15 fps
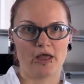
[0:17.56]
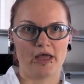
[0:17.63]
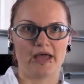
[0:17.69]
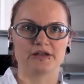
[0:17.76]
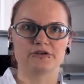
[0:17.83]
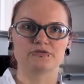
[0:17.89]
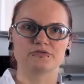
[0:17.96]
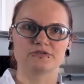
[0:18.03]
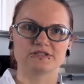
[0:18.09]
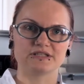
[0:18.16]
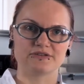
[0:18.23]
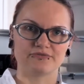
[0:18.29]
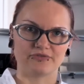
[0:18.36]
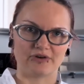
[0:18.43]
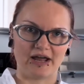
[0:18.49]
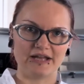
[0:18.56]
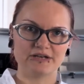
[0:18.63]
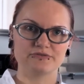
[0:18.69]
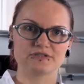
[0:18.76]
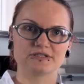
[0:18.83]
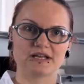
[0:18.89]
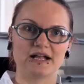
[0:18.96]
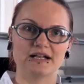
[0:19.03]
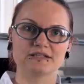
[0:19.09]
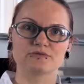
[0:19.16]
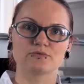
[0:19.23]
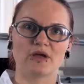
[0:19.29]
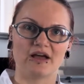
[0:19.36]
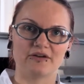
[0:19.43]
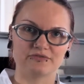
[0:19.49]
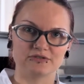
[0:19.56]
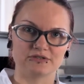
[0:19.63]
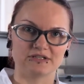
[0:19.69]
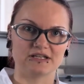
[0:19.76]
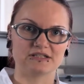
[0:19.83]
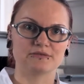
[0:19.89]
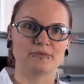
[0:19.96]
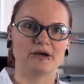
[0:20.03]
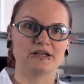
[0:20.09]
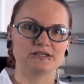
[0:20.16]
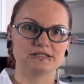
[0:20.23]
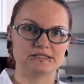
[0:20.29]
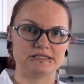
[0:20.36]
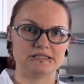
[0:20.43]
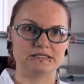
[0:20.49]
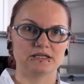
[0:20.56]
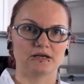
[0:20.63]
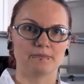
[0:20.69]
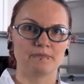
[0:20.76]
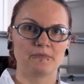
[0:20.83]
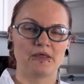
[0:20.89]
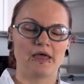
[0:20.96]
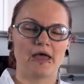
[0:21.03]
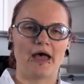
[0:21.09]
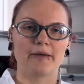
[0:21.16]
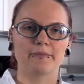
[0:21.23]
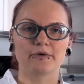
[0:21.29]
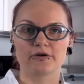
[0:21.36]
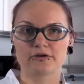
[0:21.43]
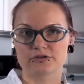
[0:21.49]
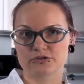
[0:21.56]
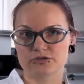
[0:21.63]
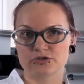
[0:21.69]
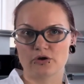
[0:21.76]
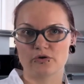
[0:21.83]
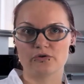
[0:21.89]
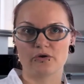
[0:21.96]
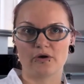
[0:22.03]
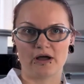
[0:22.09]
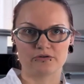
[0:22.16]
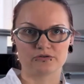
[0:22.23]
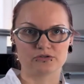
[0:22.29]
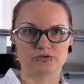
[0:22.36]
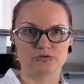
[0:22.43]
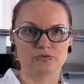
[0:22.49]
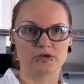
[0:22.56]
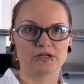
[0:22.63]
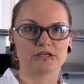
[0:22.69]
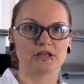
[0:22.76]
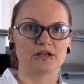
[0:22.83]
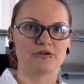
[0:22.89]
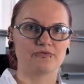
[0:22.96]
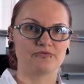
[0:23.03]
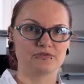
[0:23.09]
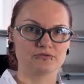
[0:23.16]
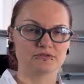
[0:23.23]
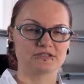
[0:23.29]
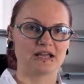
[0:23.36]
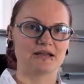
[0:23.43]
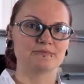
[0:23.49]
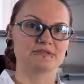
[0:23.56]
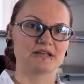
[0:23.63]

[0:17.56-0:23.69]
and to receive right results we have to determine the Titer. I'm going to show you how to do it in a few steps